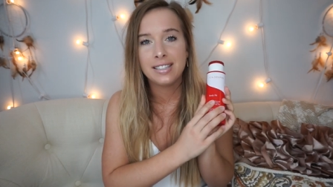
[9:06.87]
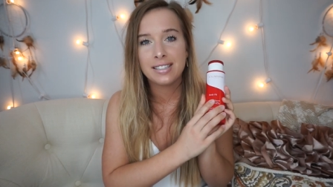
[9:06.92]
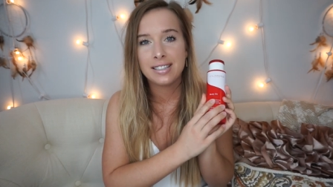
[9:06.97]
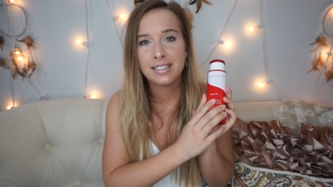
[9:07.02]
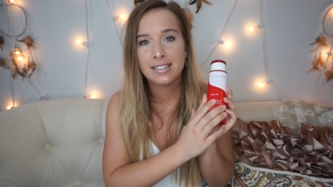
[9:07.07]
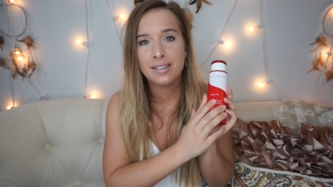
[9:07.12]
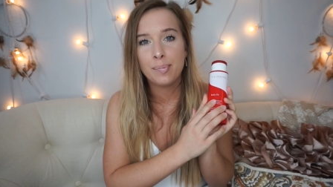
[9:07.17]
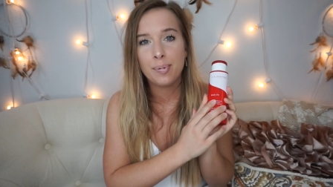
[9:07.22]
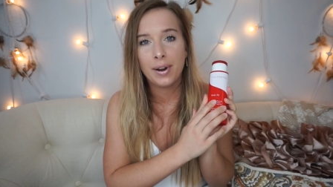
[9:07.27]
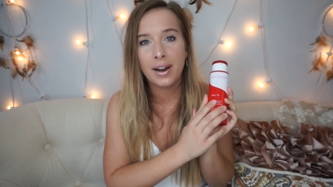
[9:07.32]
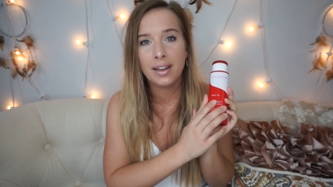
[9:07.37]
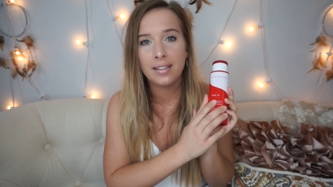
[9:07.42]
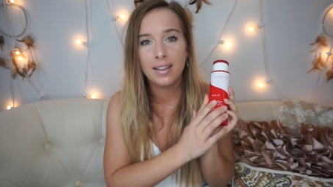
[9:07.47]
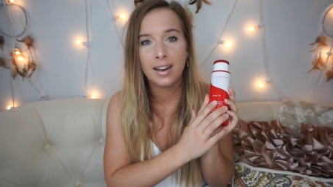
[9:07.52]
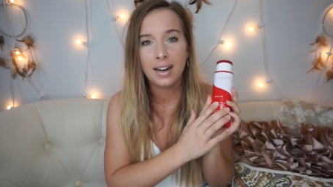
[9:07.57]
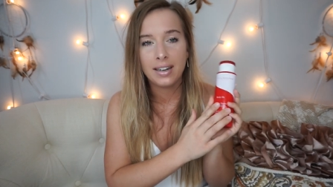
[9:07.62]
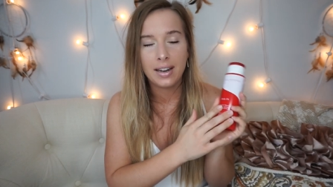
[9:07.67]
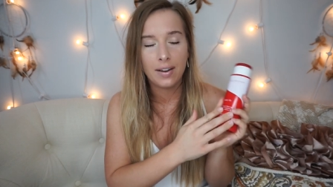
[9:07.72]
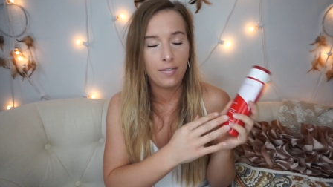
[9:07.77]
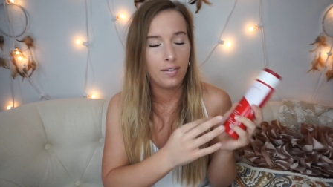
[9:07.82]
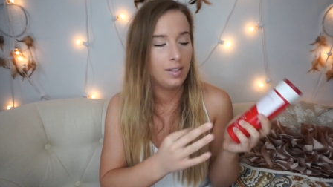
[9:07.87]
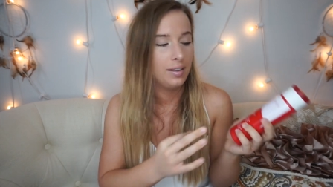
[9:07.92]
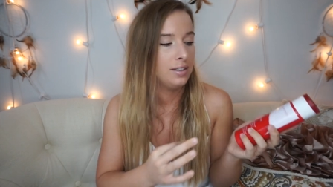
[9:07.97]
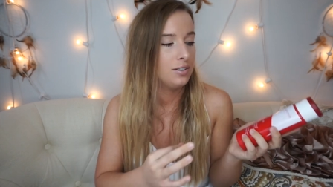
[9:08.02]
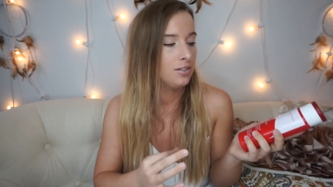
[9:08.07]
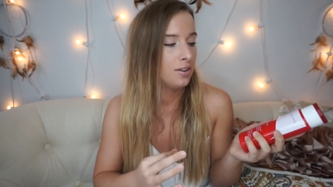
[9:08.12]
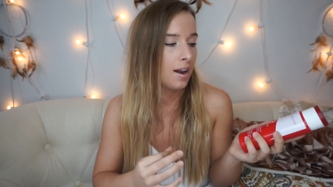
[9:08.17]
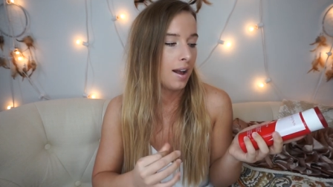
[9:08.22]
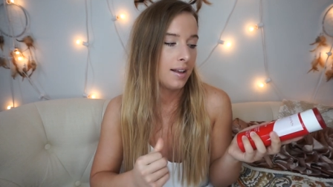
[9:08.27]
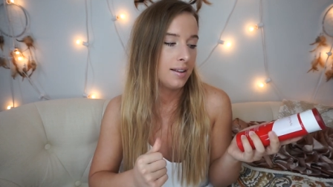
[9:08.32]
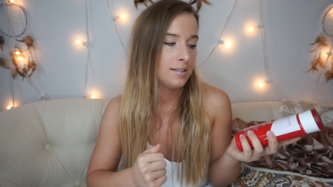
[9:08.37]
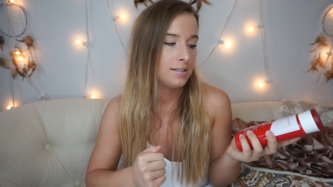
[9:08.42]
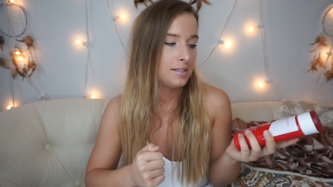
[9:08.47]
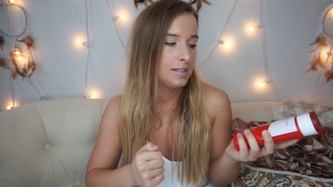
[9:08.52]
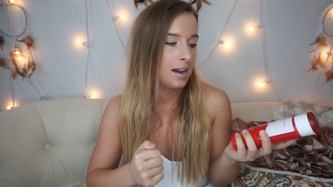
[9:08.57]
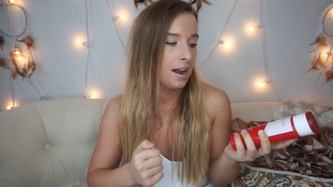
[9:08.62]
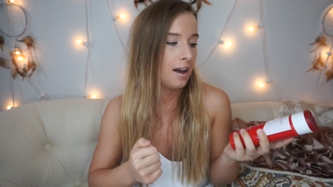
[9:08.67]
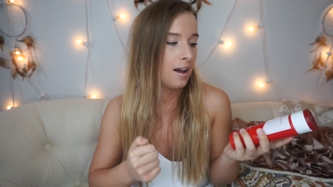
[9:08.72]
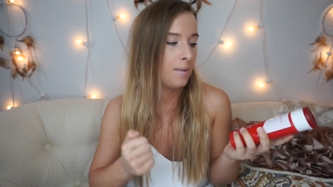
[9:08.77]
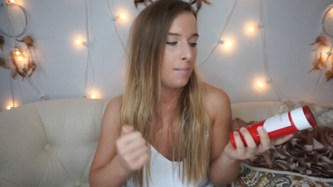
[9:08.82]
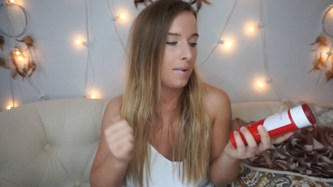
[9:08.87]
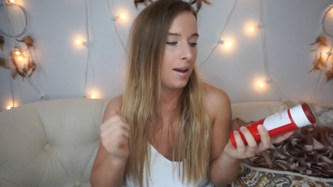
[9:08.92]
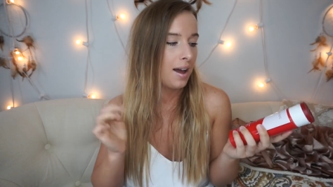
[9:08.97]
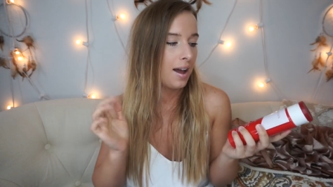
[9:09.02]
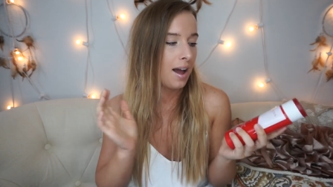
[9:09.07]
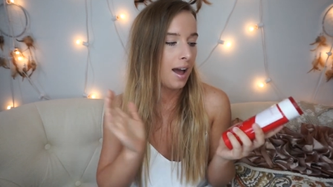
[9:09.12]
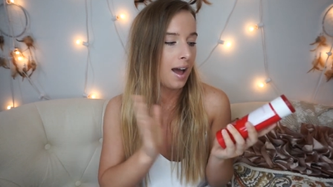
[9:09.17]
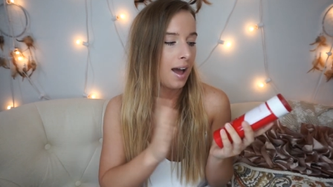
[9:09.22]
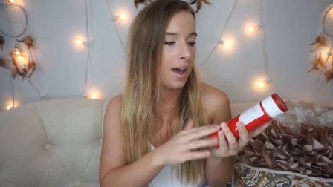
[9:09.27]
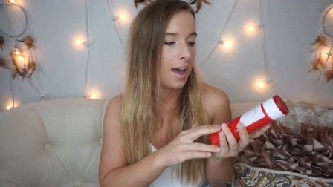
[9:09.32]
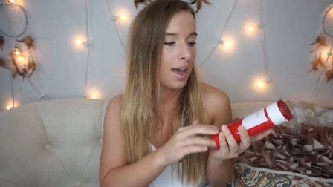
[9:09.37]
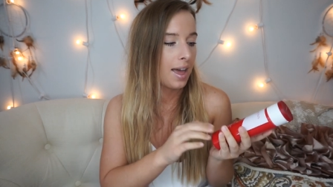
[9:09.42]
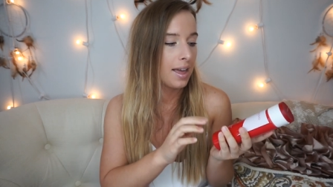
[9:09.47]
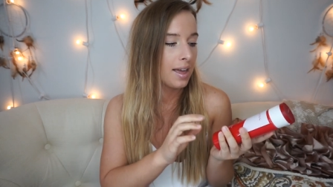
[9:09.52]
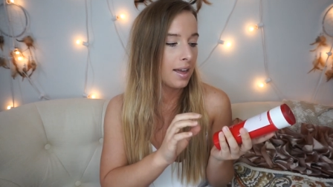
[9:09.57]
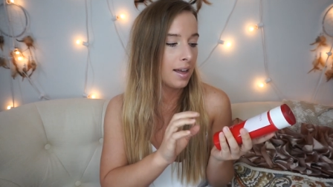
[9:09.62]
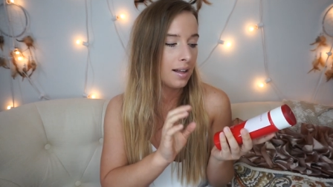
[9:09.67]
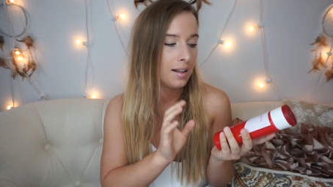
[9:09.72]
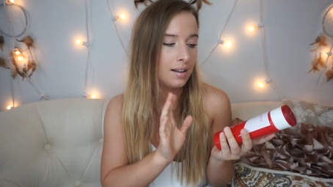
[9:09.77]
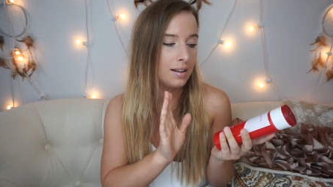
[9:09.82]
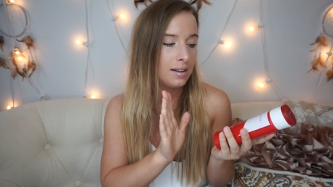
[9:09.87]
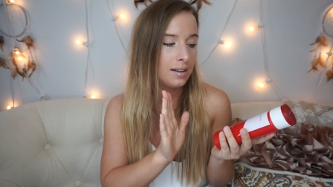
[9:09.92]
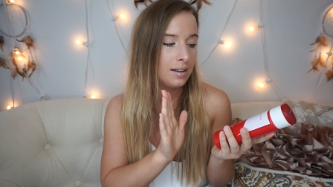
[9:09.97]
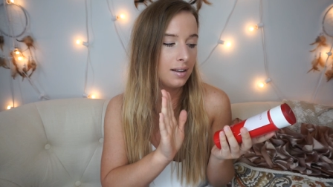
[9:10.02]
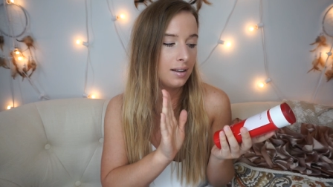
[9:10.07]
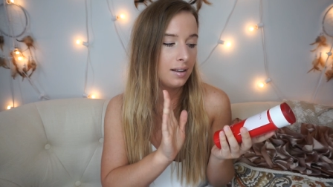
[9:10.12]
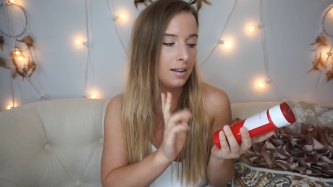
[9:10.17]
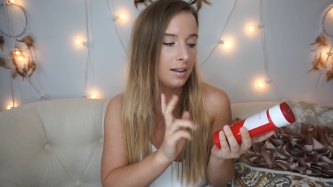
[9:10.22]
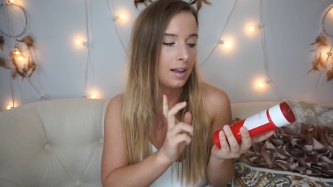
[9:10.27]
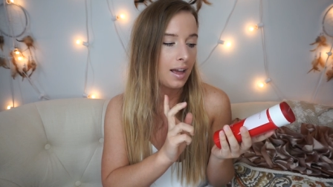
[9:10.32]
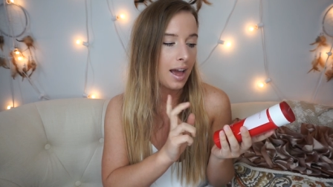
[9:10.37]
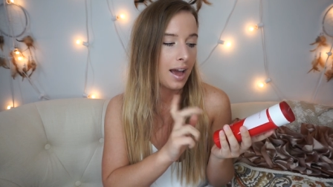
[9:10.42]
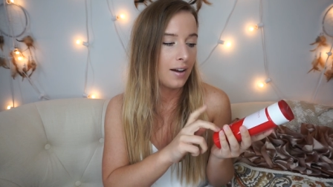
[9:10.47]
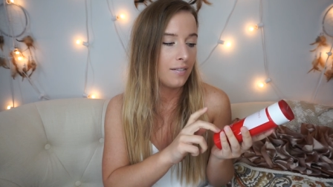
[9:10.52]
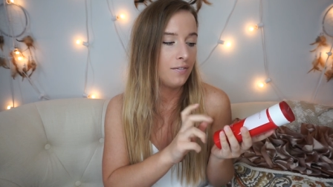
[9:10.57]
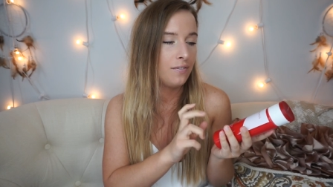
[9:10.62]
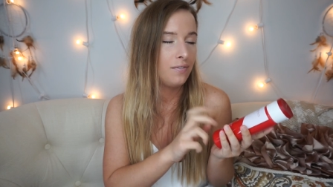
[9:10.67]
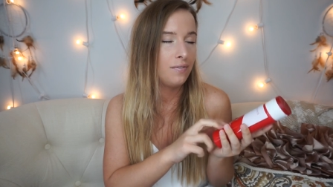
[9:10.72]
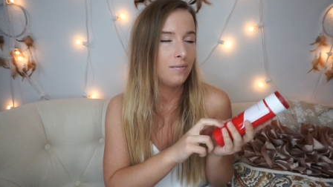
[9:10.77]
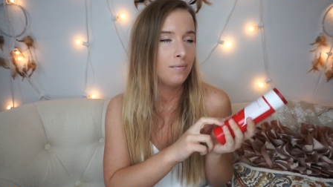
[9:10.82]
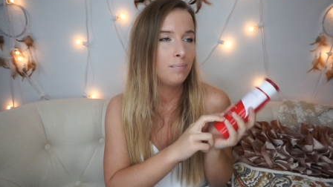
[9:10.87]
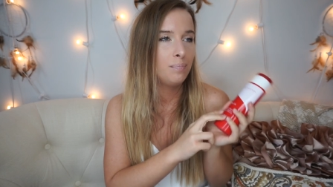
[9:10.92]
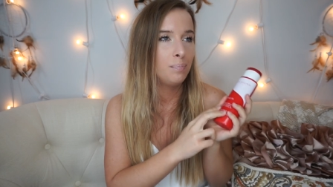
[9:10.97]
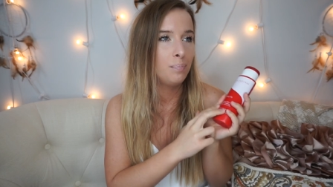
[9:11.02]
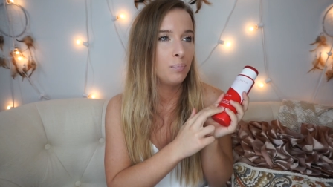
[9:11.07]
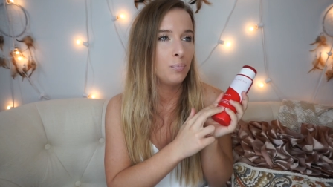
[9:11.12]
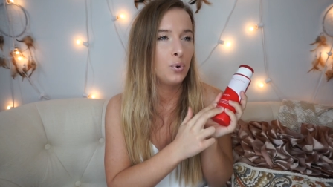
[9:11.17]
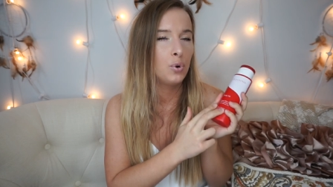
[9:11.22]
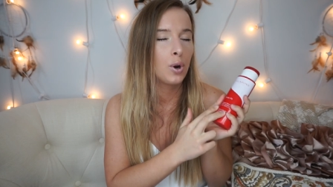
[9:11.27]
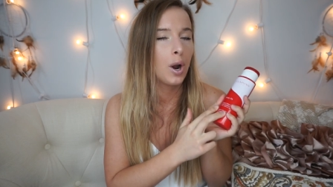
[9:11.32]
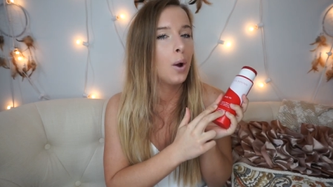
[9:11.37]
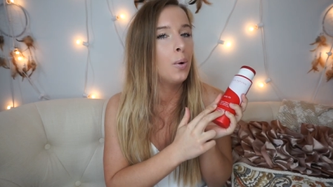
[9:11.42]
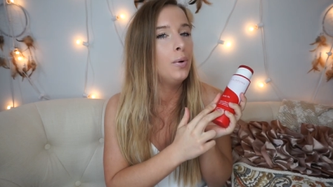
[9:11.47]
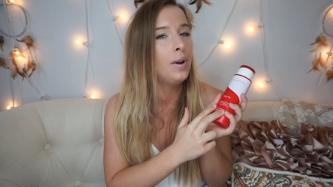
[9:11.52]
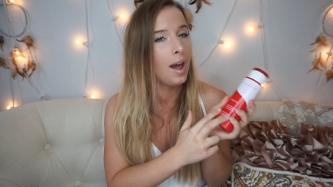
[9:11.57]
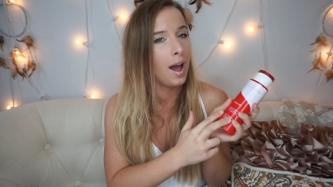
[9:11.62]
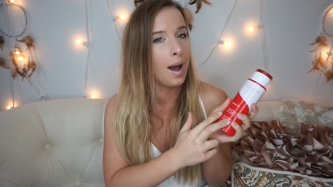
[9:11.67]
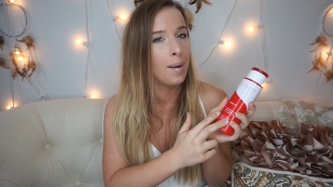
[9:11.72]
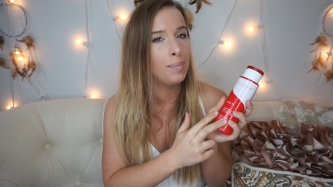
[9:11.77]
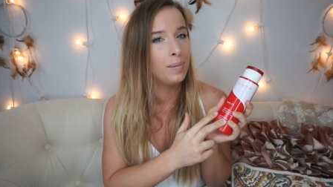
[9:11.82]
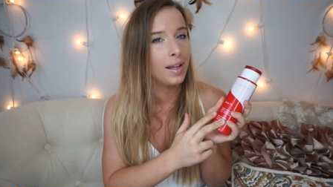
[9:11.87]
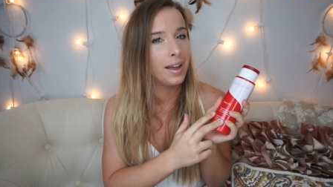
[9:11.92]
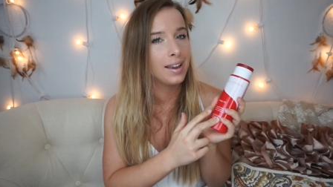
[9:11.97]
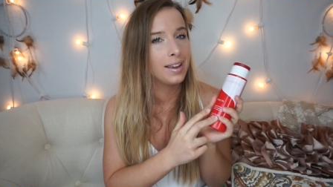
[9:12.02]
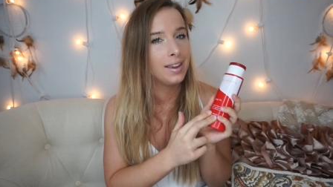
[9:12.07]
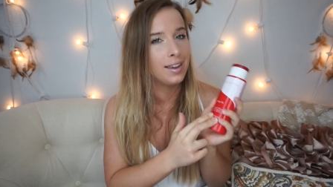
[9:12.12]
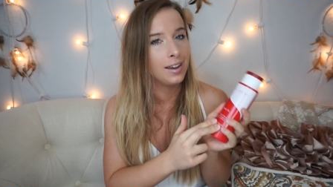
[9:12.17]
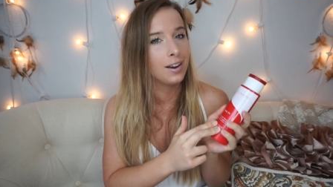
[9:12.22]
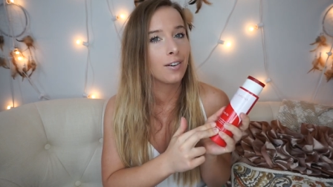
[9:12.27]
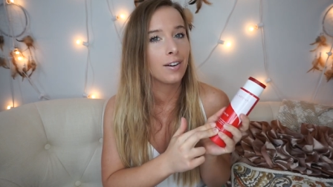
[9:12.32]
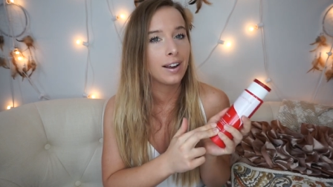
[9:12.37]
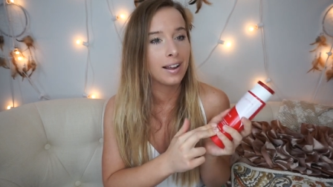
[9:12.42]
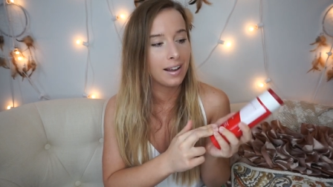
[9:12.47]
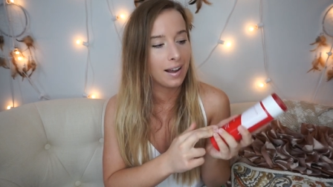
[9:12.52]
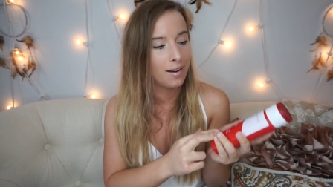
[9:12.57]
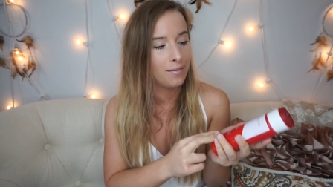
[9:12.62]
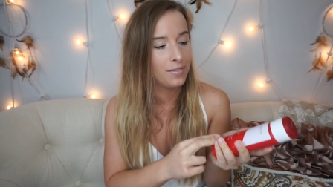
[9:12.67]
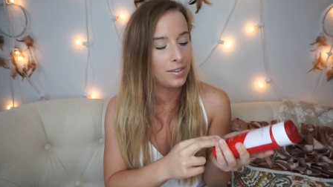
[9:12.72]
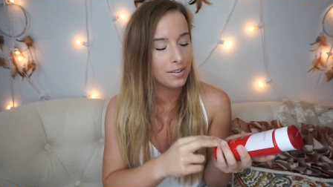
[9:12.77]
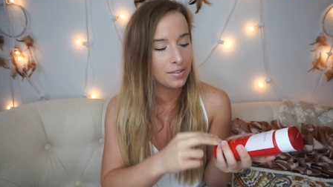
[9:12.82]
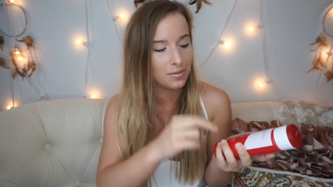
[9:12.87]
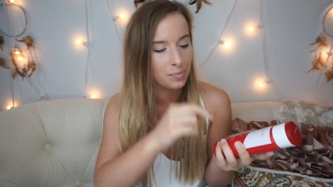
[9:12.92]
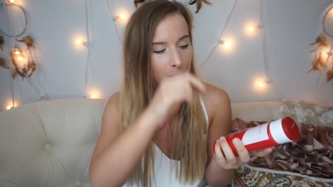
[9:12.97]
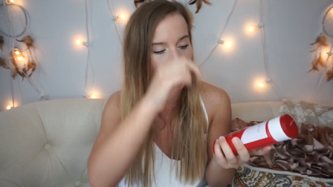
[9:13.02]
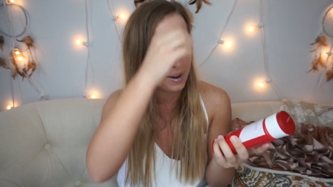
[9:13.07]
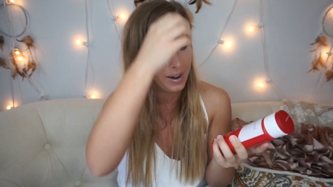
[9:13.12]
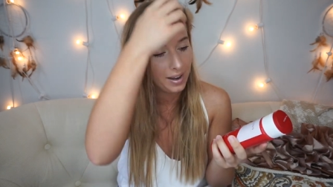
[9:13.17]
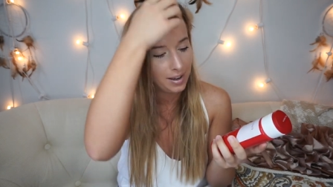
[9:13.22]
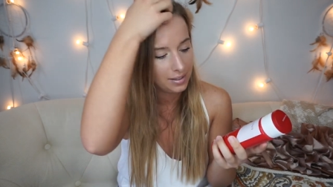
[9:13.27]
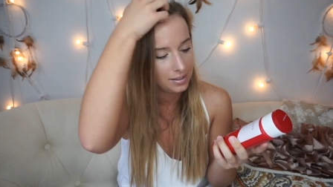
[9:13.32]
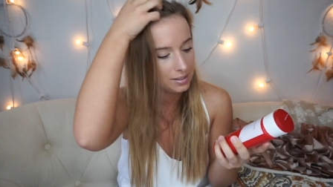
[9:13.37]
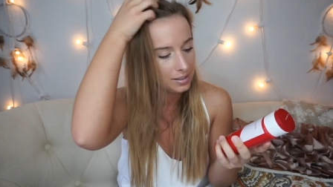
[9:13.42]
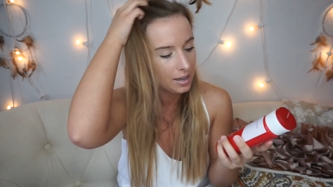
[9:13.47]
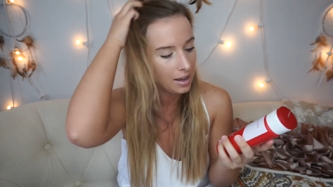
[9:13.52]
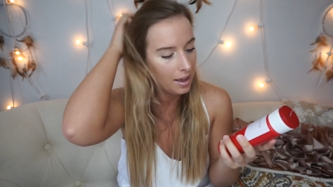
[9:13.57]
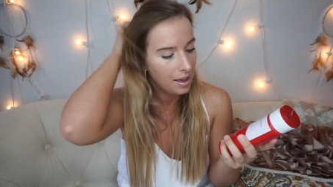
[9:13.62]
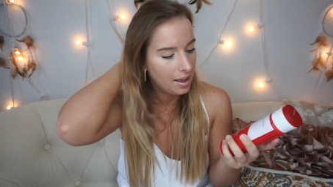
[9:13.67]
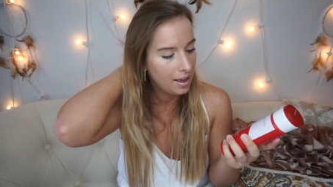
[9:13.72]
This is a brand that I definitely trust. Um, I have grown up like hearing of this brand.